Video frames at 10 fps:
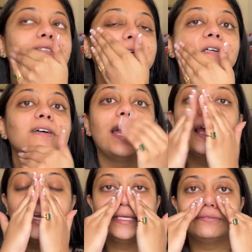is going to
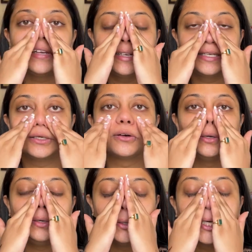elevate
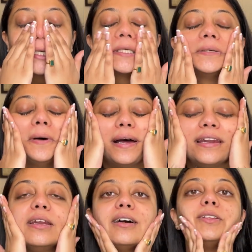your look to
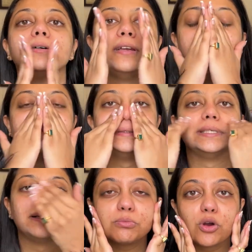another level.
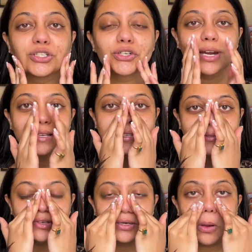Good
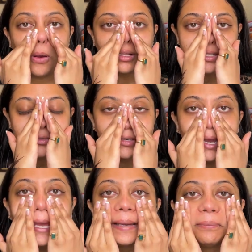moisturizing will also
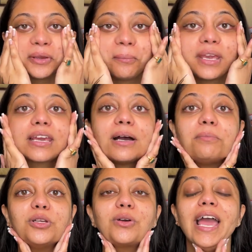help your
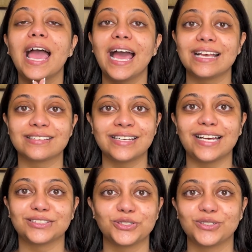makeup look as
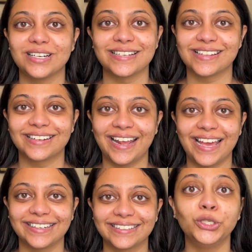natural as it can.
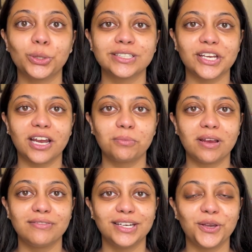You can check out
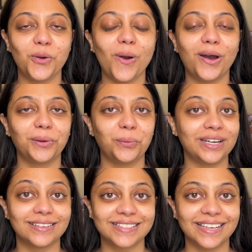my video on
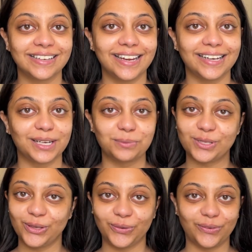winter skincare
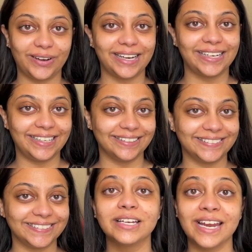tips right here.
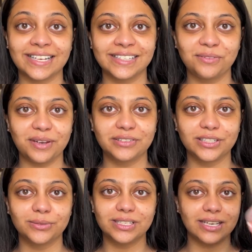The next thing you have to
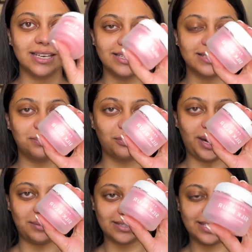do it is prime our